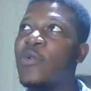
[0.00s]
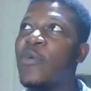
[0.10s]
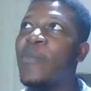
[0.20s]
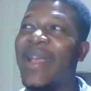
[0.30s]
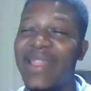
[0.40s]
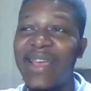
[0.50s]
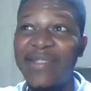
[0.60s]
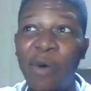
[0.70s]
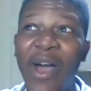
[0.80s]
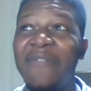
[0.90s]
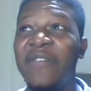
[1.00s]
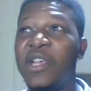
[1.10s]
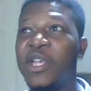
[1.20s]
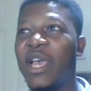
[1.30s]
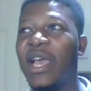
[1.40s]
make things more
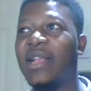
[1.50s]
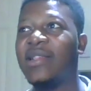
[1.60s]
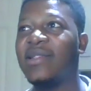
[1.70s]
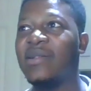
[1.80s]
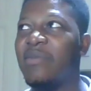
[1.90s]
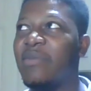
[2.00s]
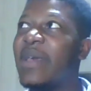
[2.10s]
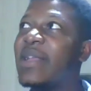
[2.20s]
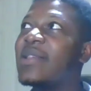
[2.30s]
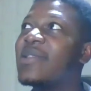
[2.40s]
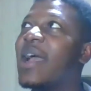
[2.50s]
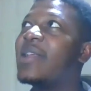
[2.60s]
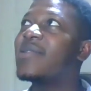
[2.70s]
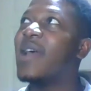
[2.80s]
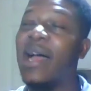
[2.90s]
efficient, make
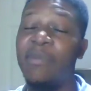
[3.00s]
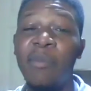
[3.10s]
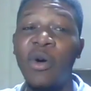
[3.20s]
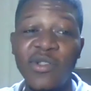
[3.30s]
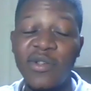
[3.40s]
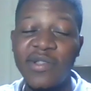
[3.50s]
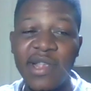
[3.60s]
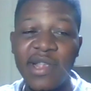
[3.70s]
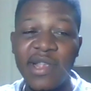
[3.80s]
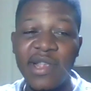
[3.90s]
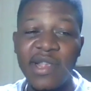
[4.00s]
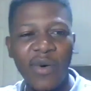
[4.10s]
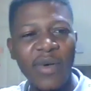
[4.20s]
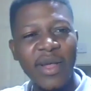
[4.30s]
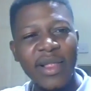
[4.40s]
designs more sustainable. So
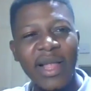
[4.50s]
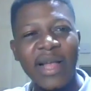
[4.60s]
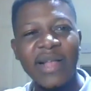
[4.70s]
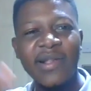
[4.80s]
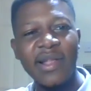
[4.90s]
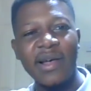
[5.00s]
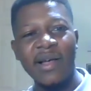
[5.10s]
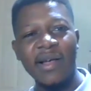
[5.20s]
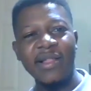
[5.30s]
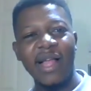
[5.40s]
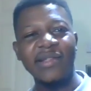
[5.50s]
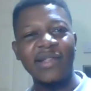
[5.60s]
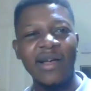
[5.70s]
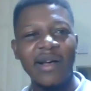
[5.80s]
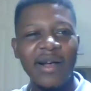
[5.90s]
that's
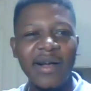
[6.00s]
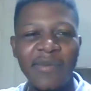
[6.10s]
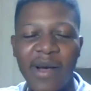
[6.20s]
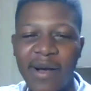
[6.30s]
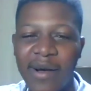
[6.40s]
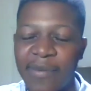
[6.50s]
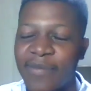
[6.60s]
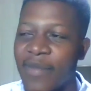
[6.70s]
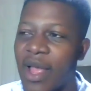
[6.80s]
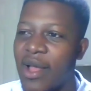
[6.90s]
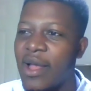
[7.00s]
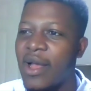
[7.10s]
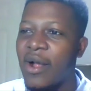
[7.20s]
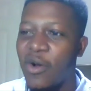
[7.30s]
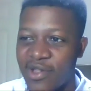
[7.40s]
the
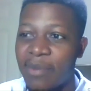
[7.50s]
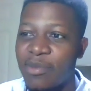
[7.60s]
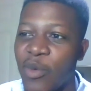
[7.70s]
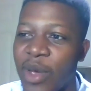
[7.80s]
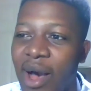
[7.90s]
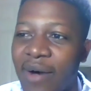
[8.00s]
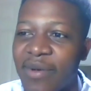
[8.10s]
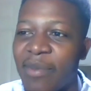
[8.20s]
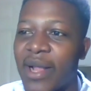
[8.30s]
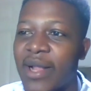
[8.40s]
concept we have in mind.